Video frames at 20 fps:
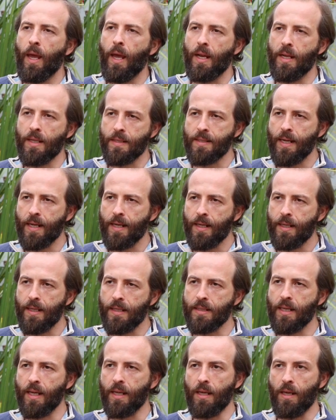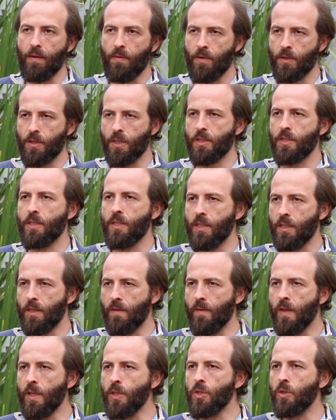And the second is like, if you're just an
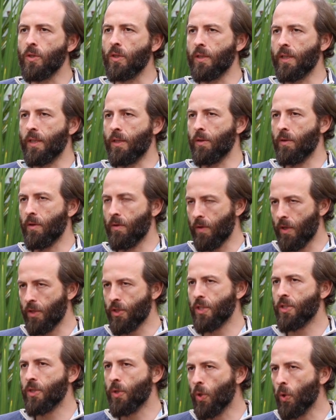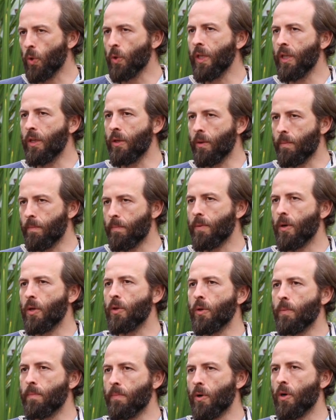individual and you're just holding your
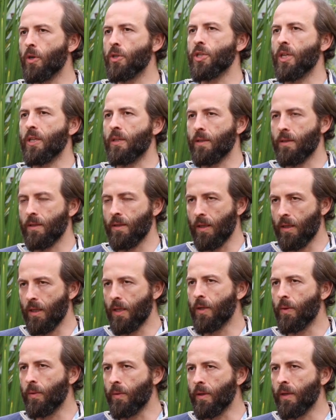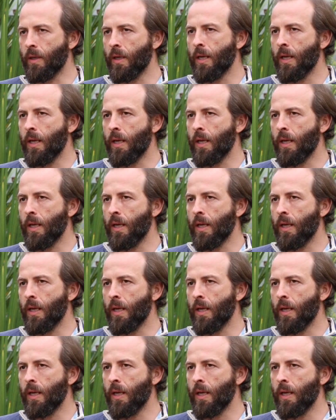product project alone,